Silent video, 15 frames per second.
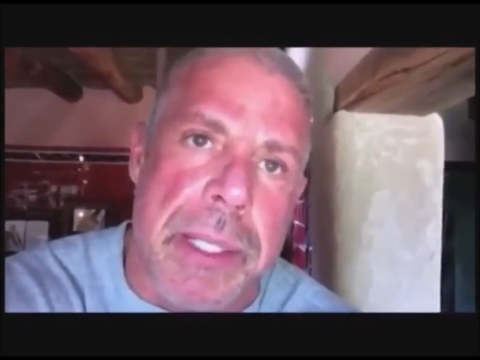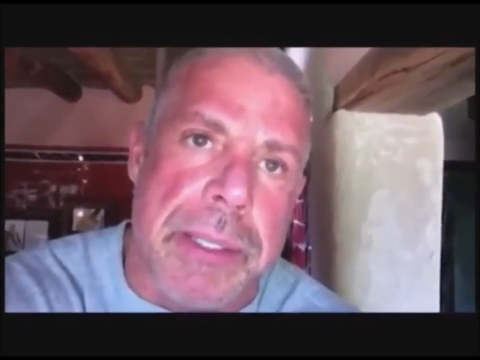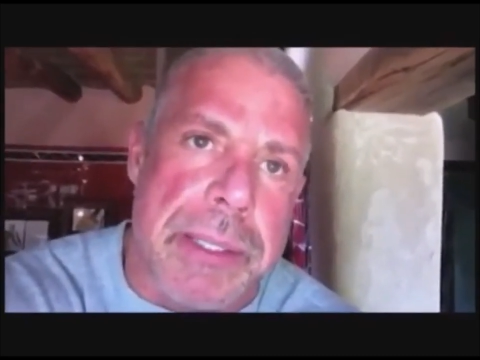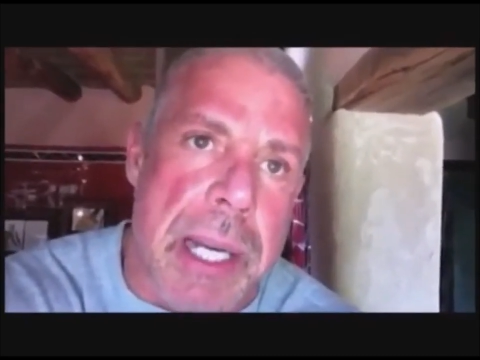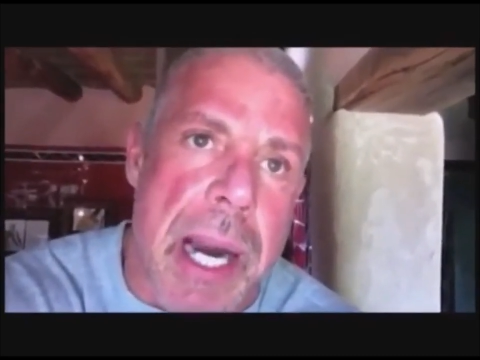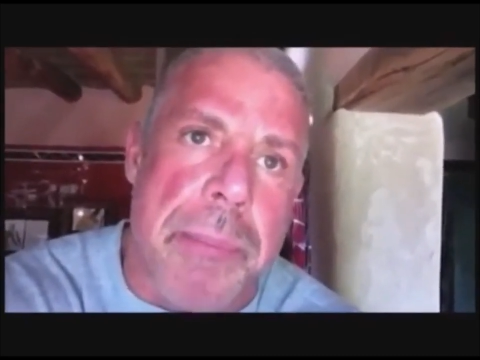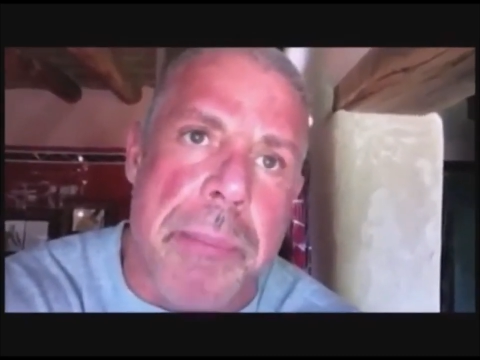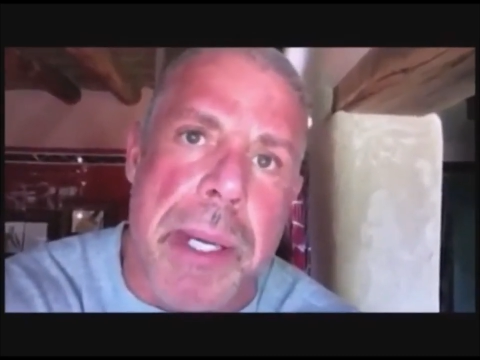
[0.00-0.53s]

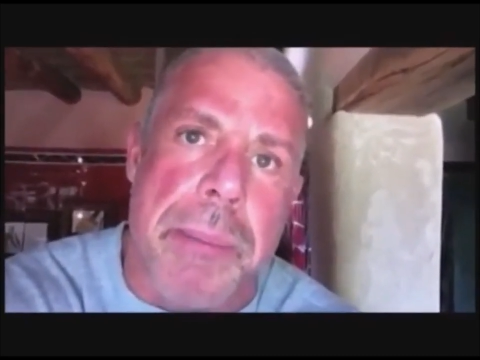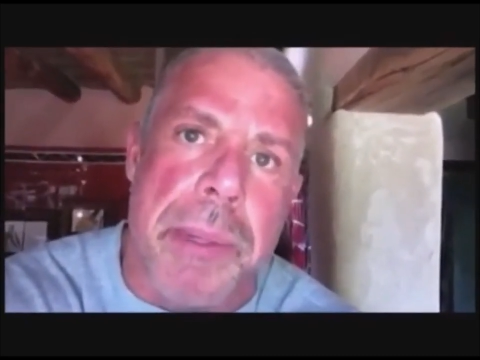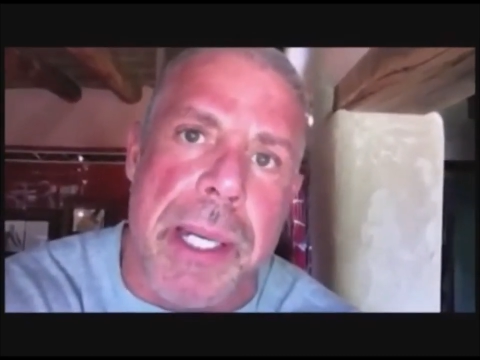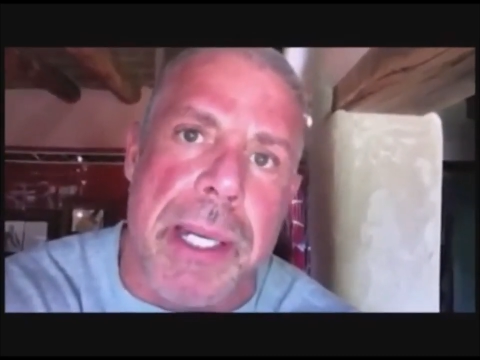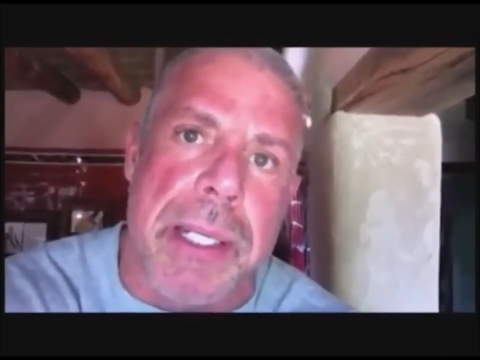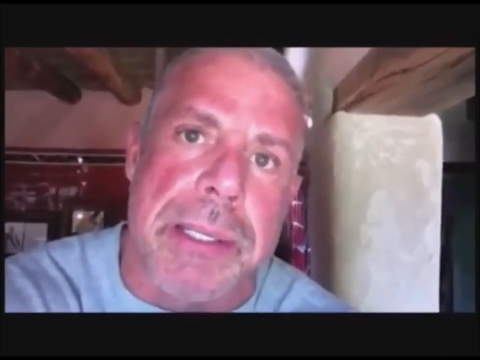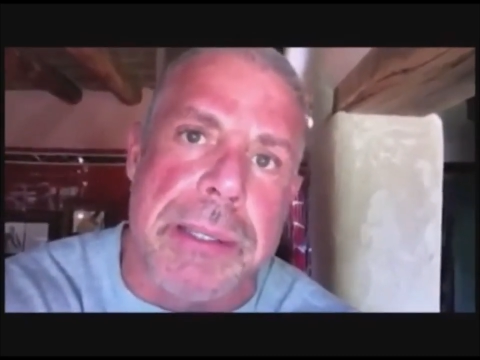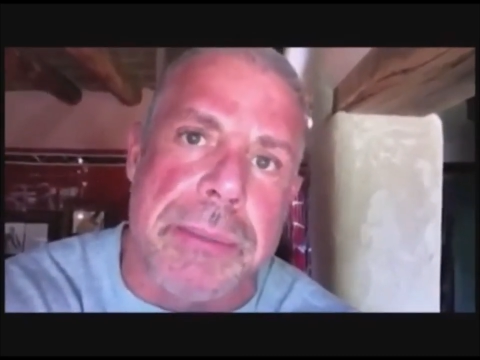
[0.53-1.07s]
inside of me
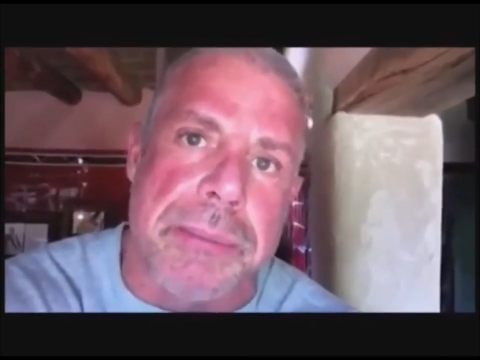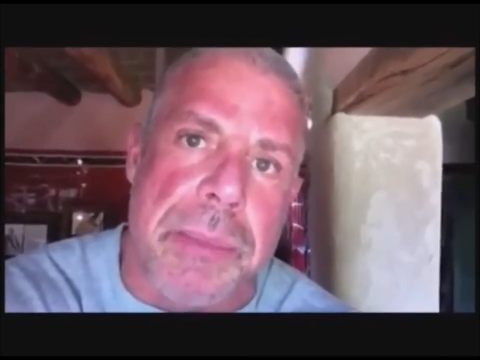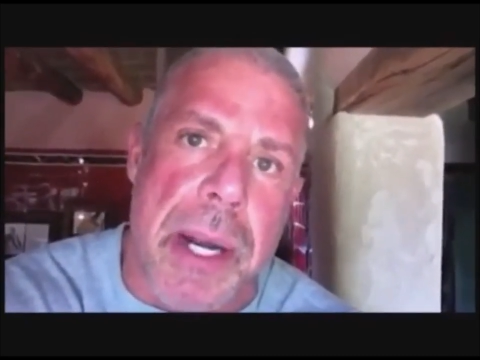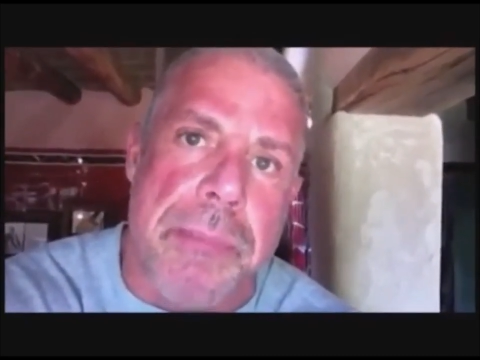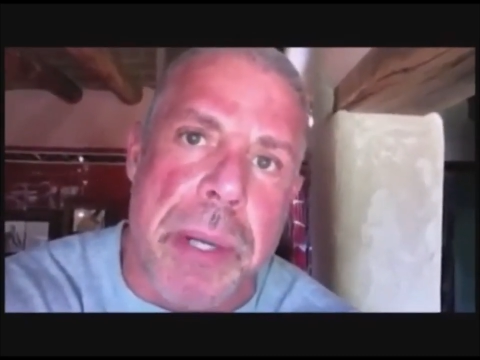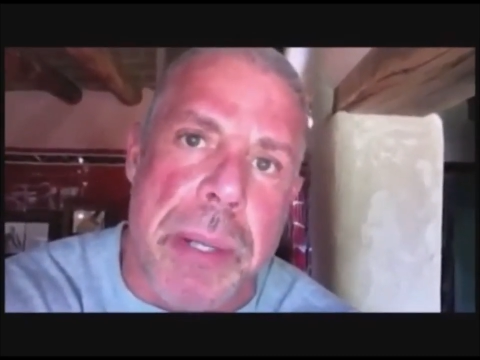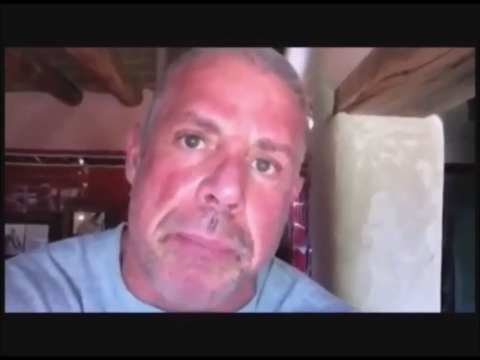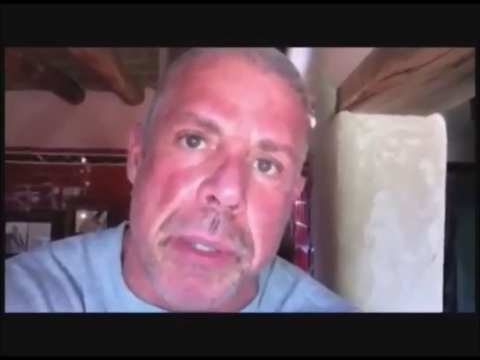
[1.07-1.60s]
because
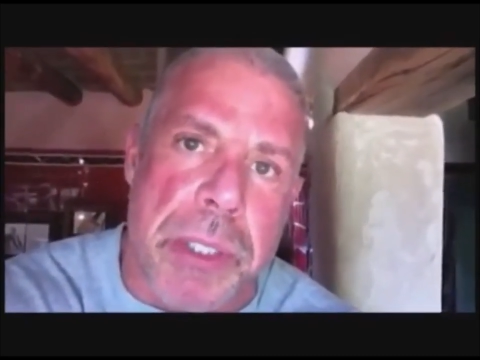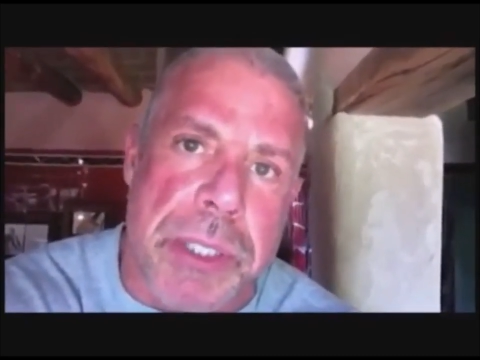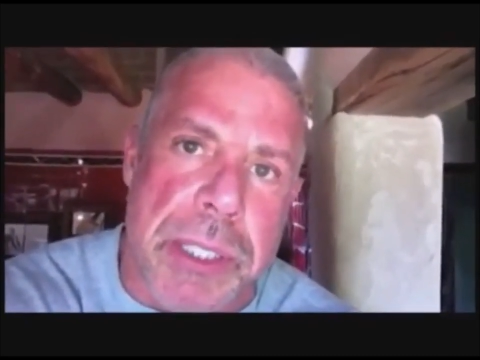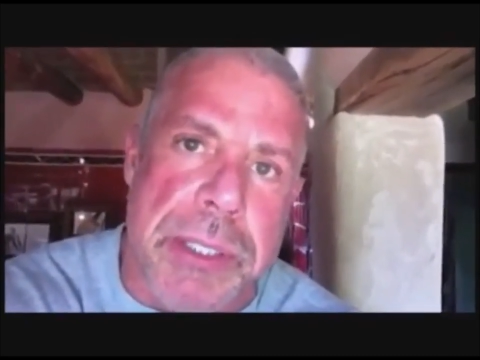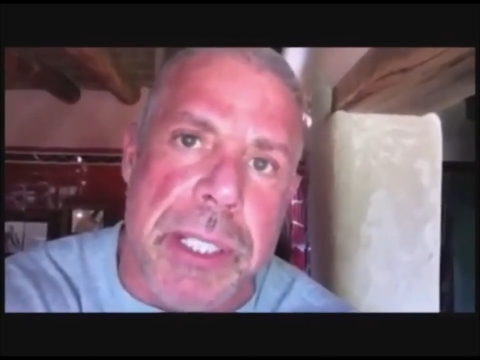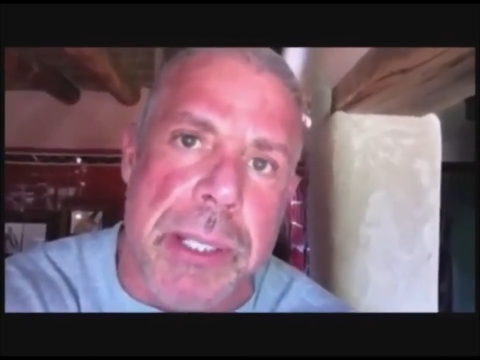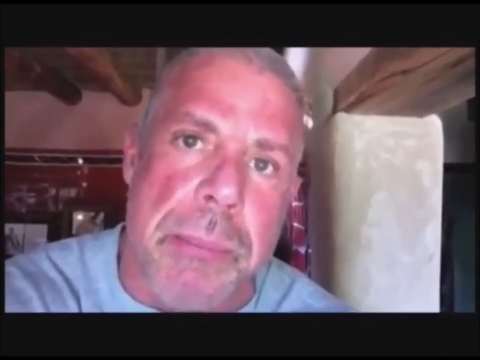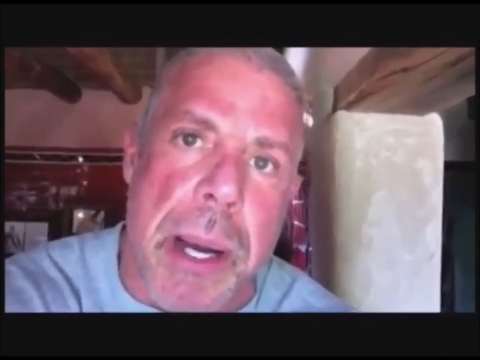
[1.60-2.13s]
I've been
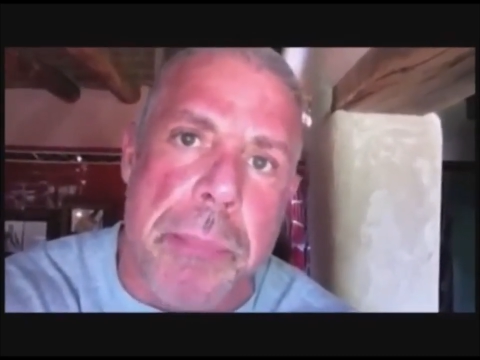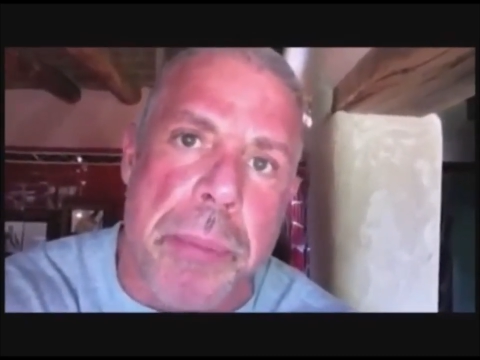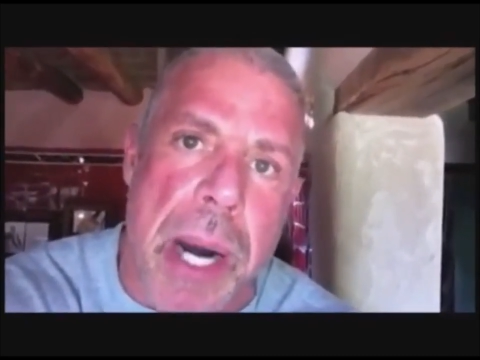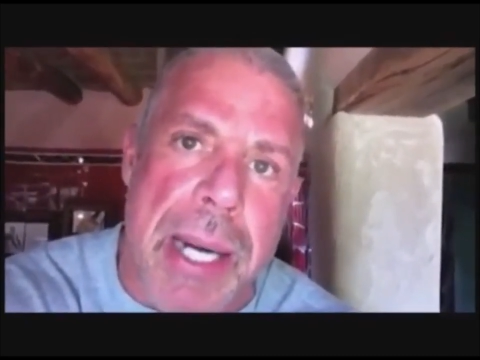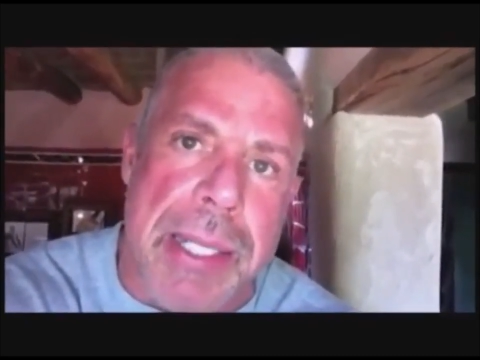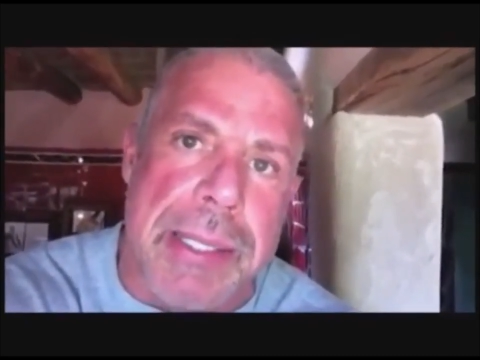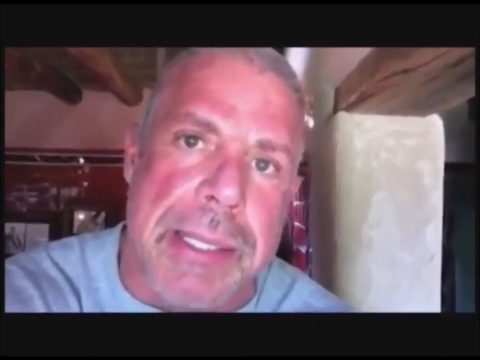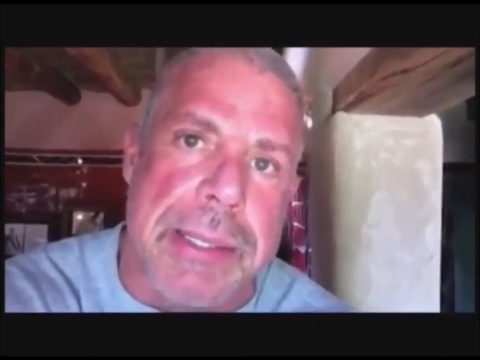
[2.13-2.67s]
persistent about
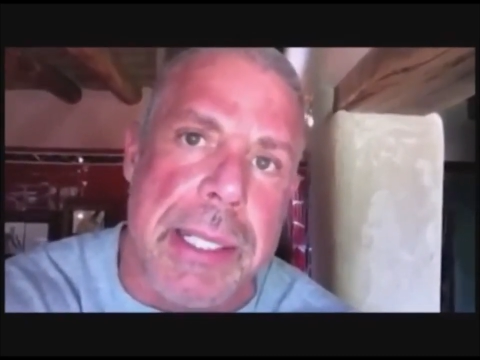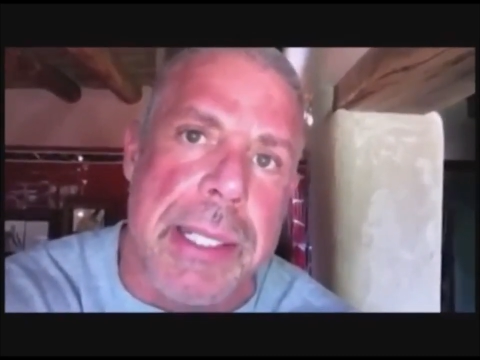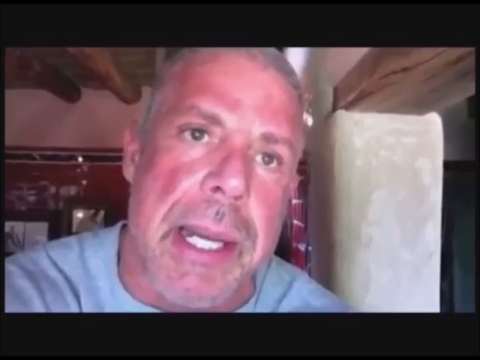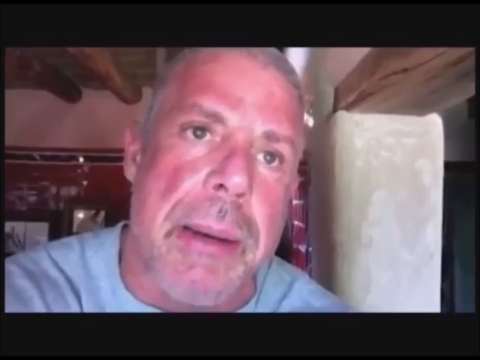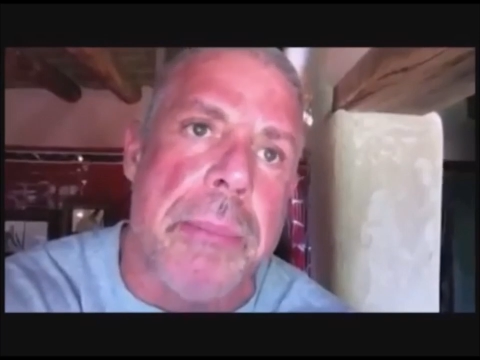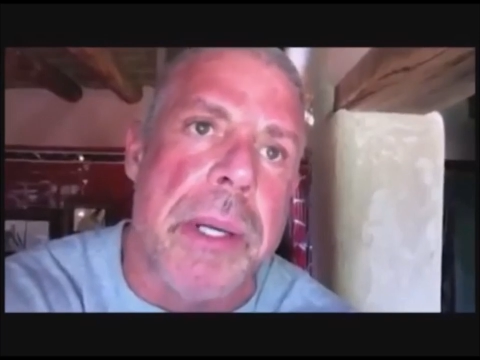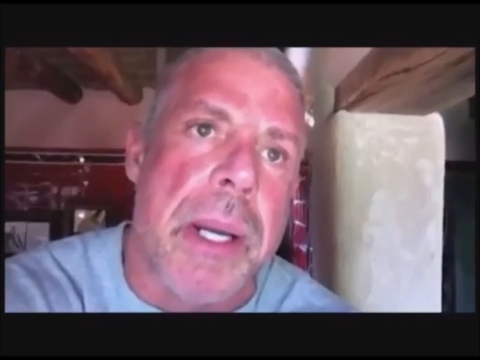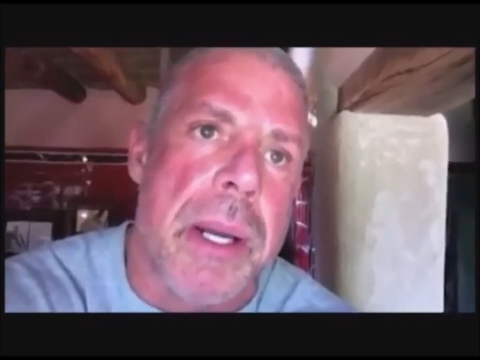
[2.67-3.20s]
practicing
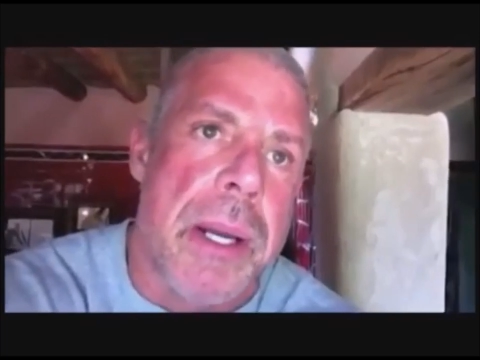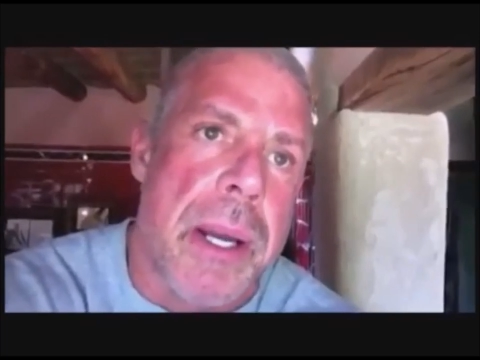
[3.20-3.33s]
them.